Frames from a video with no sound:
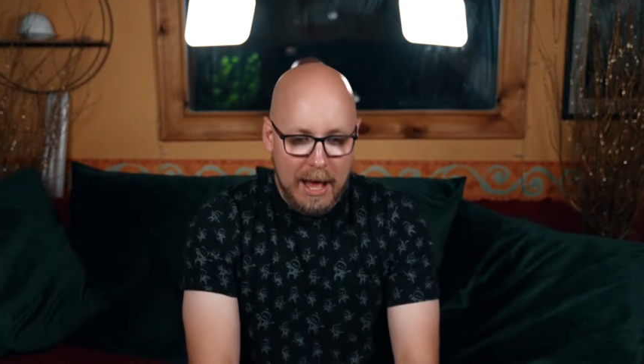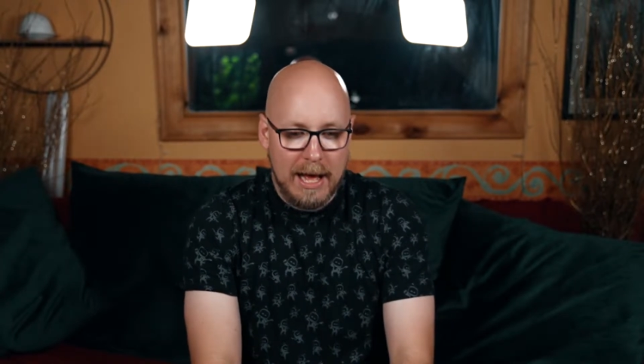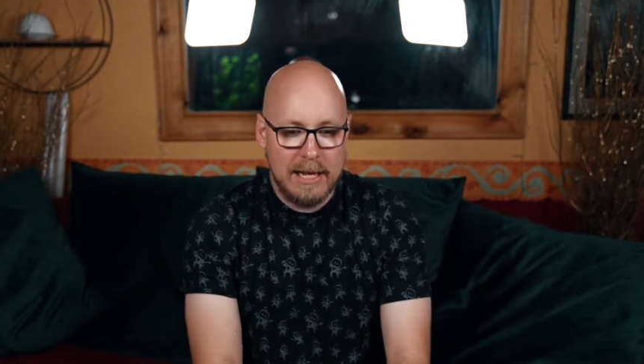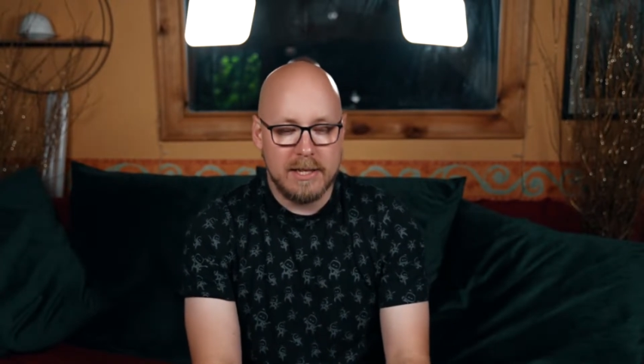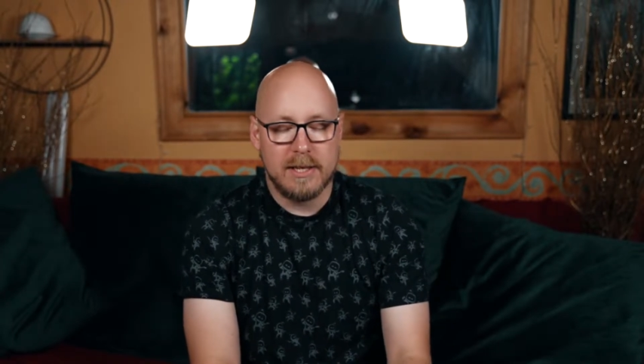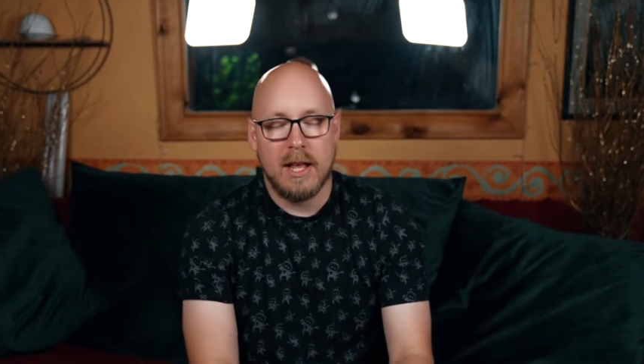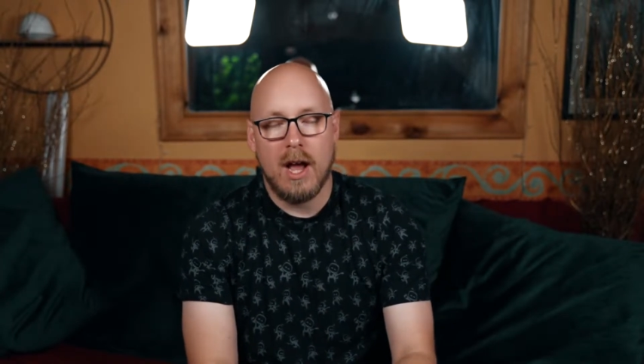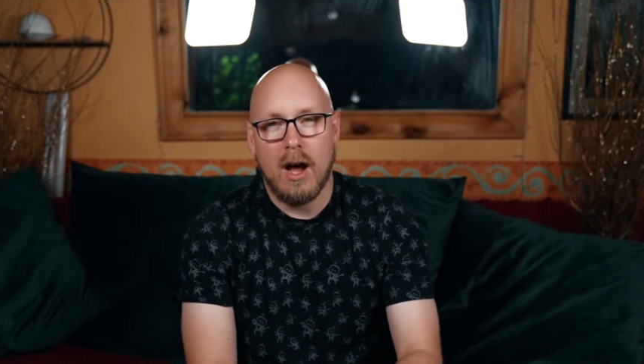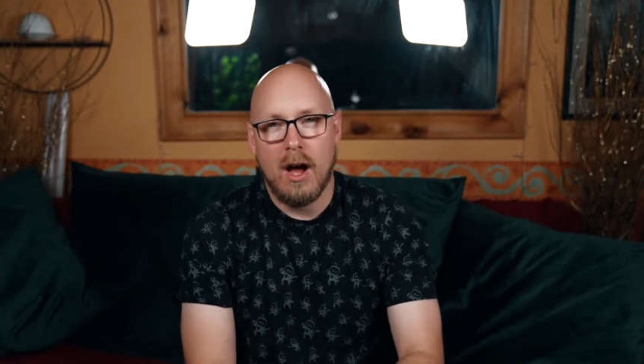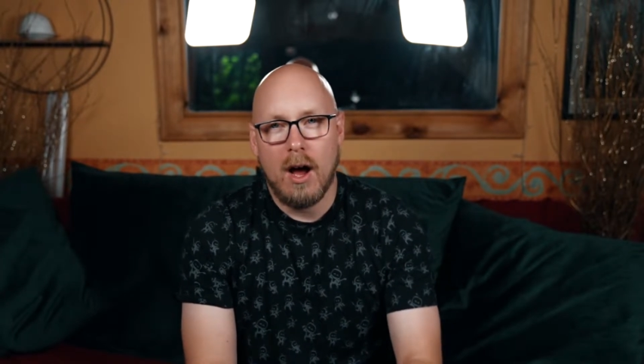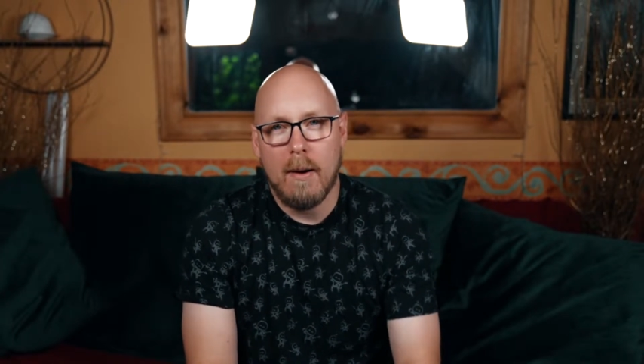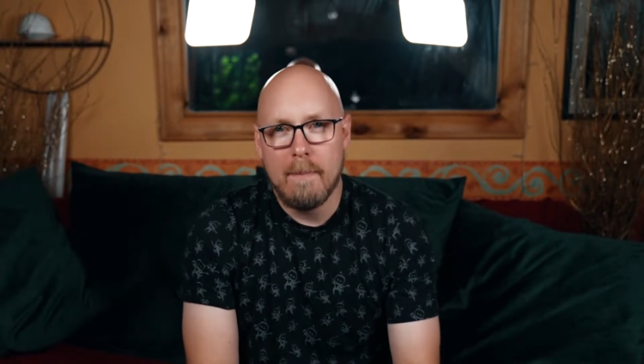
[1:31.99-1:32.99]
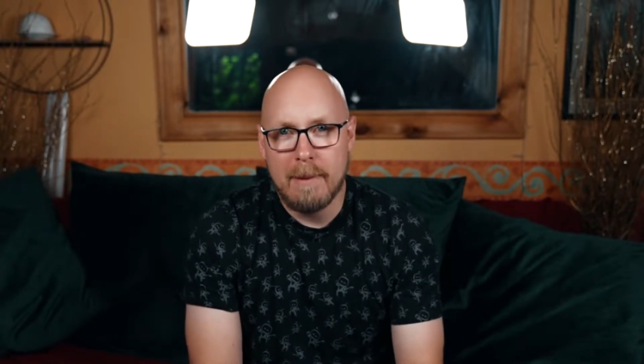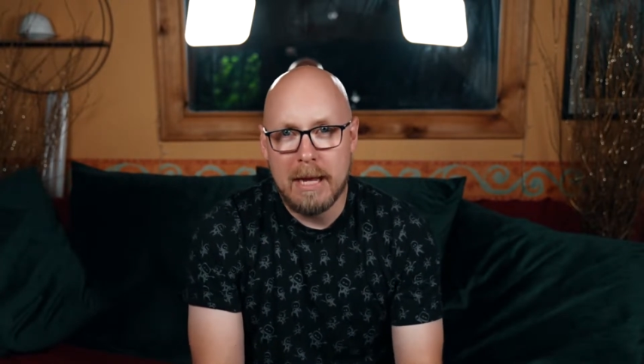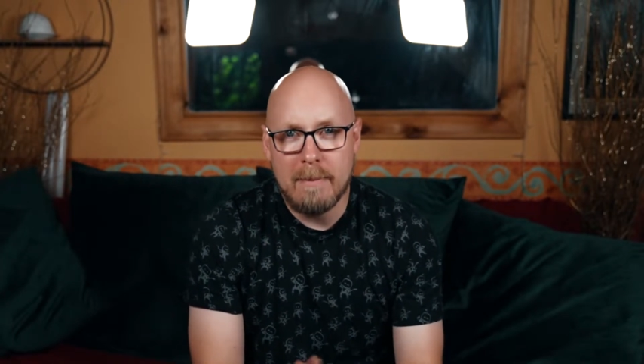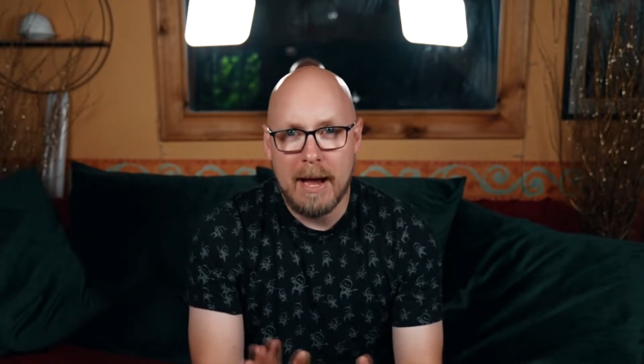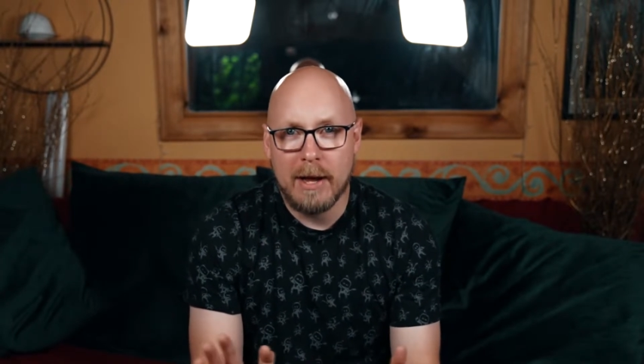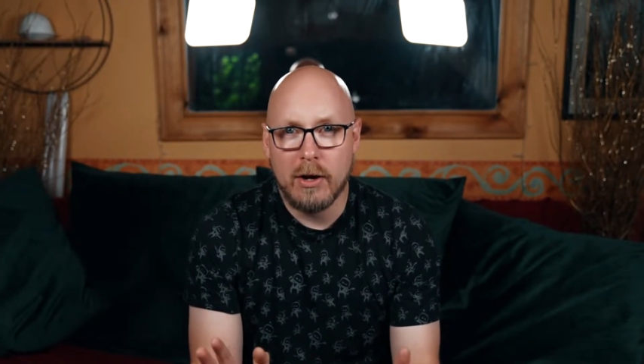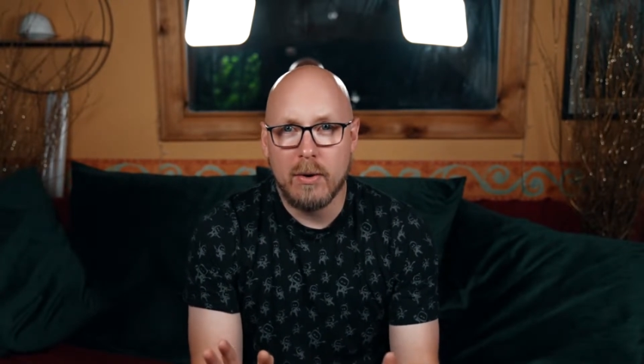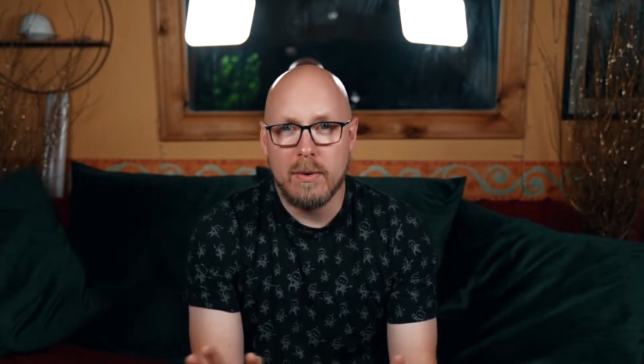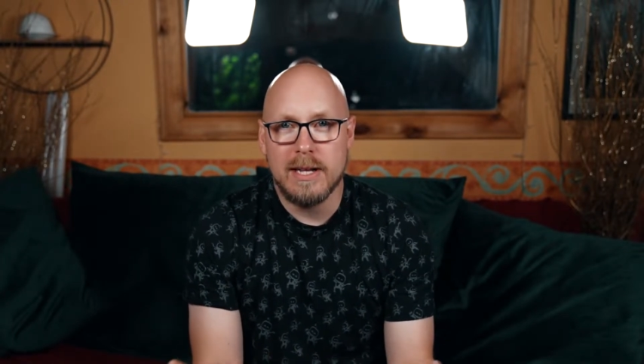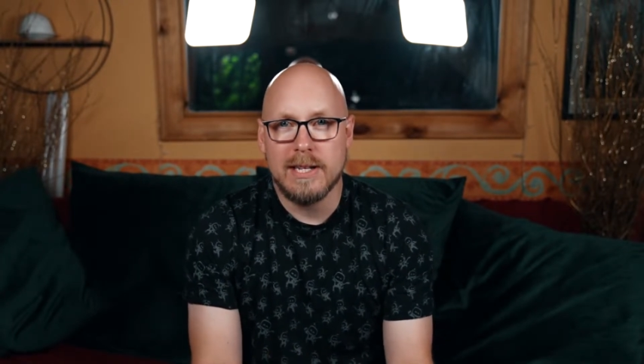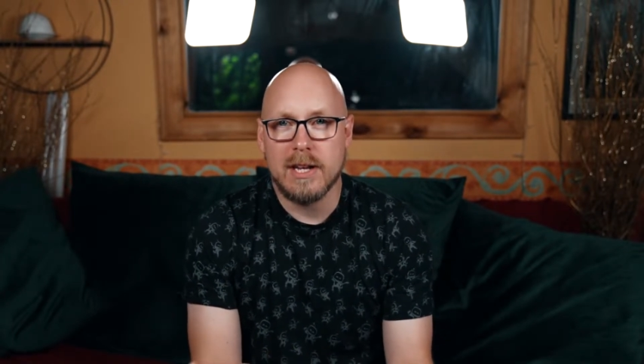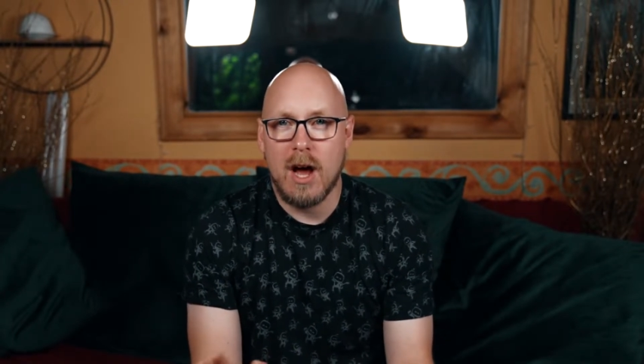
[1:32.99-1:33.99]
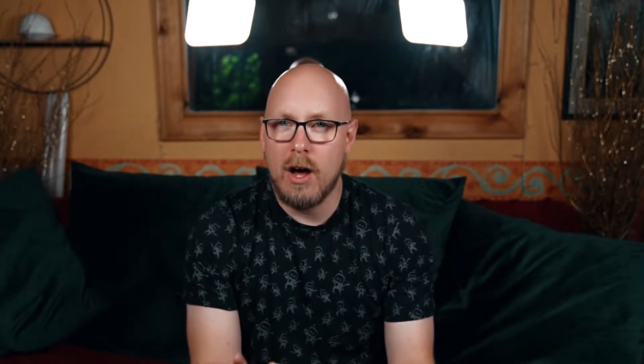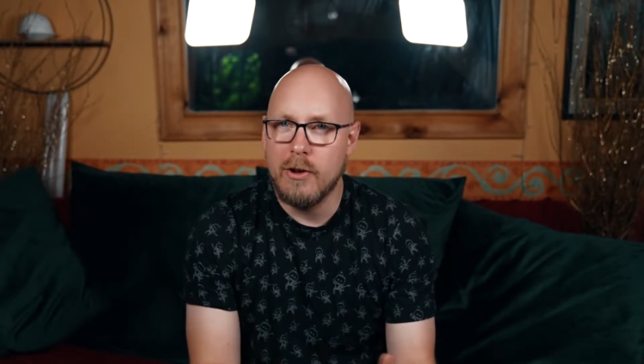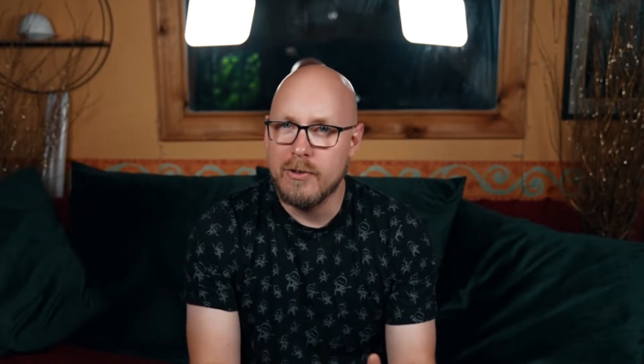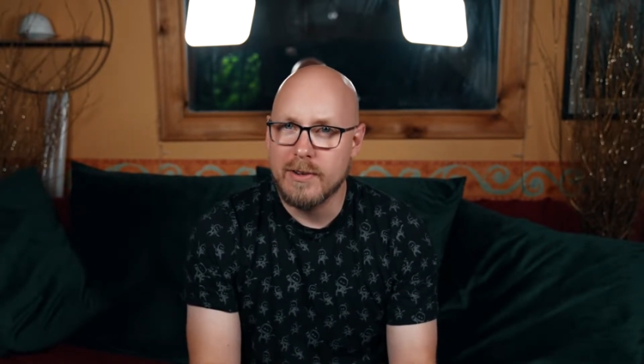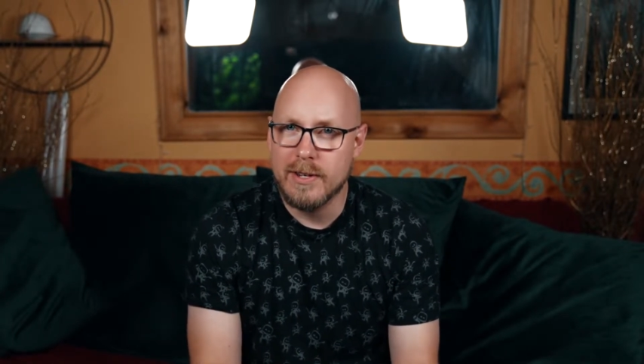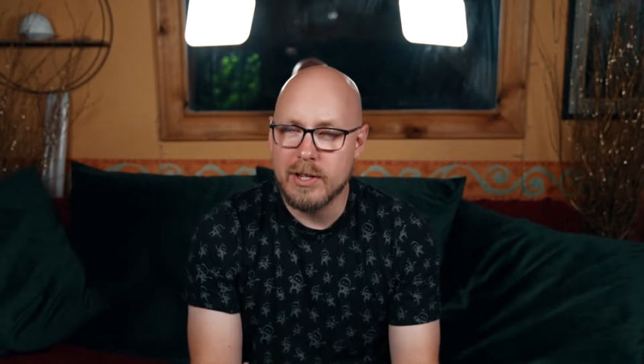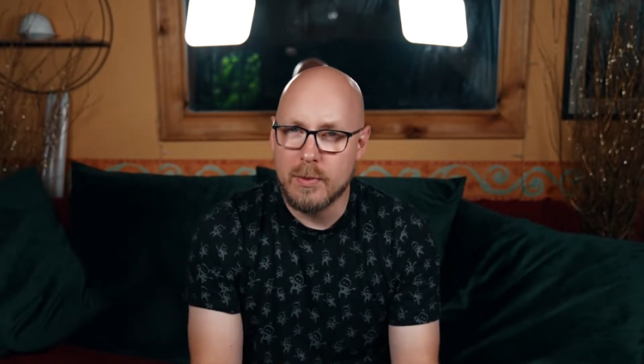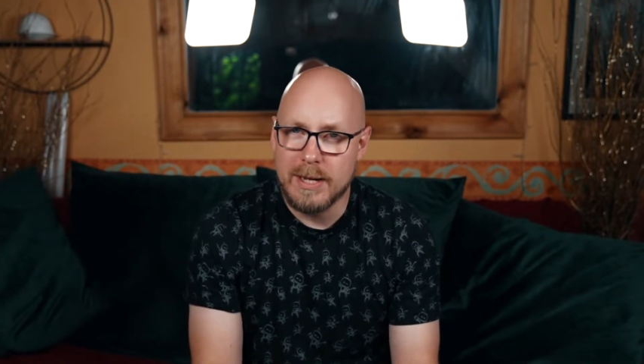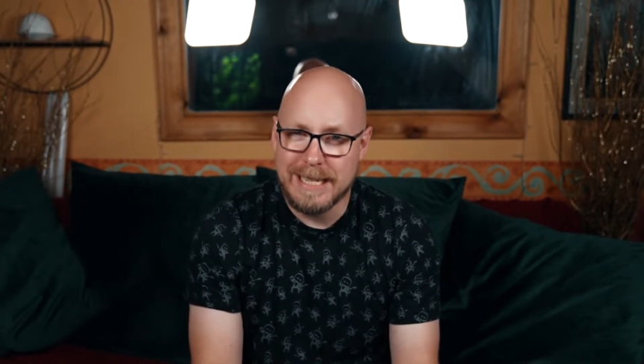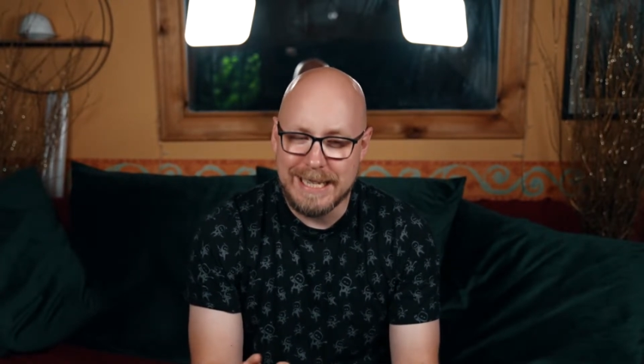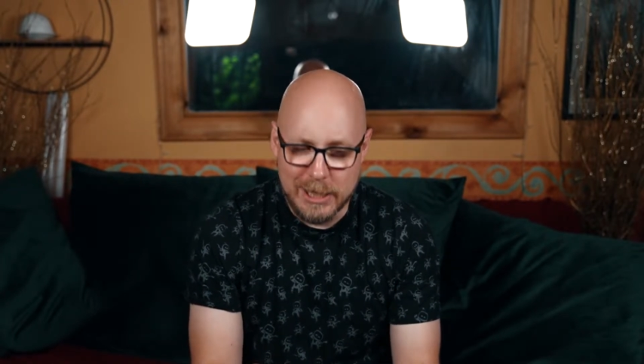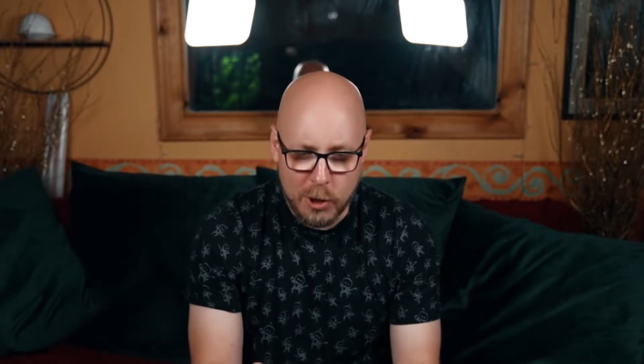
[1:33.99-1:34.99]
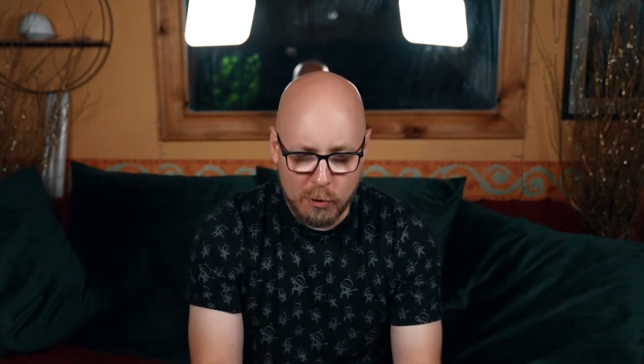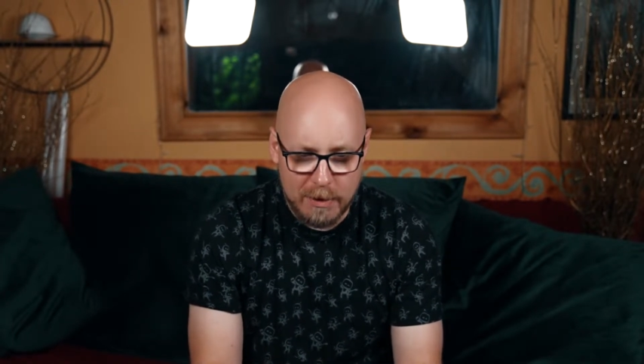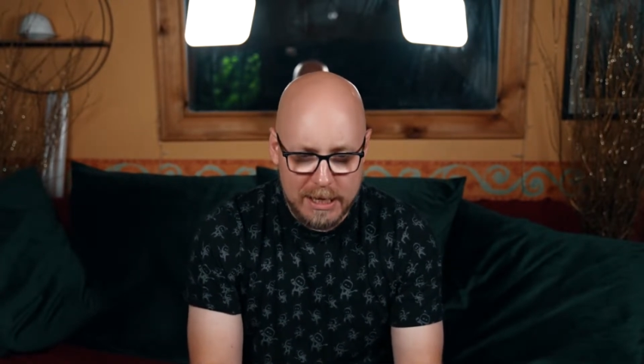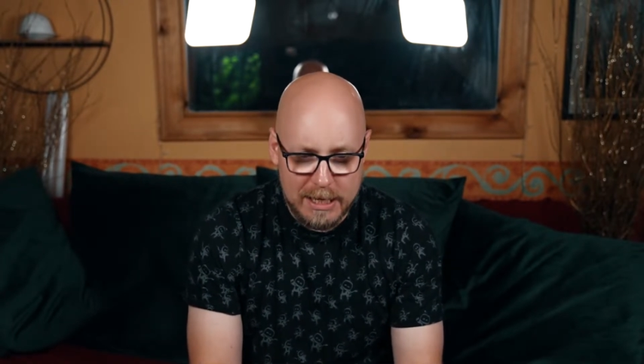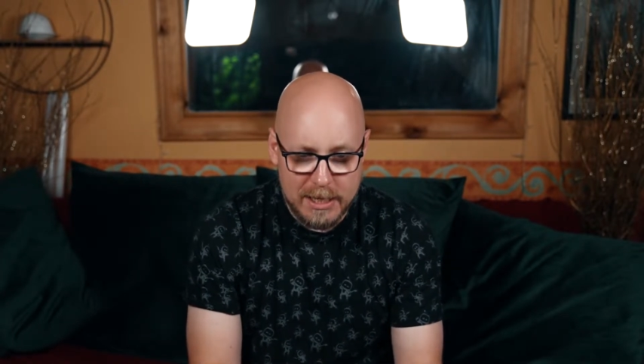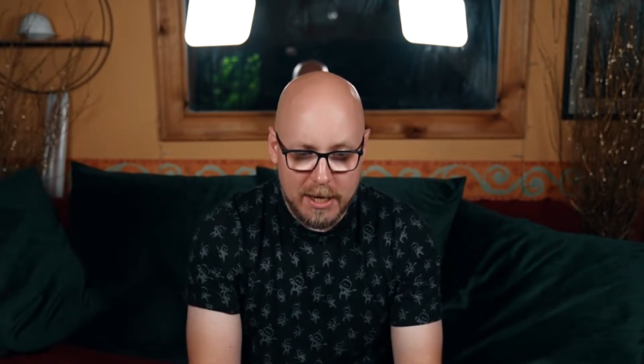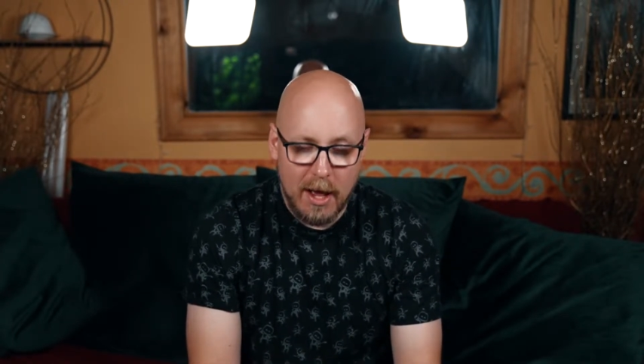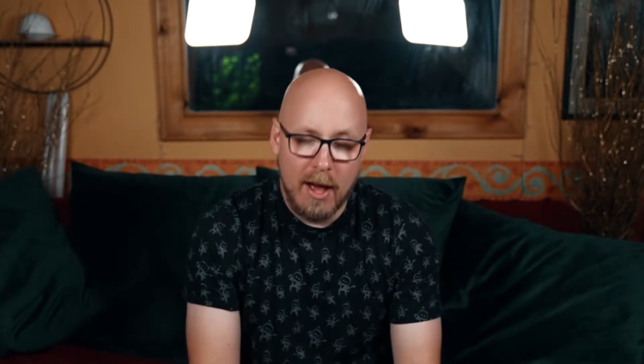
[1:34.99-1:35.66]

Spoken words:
and the beam angle is 120 degrees.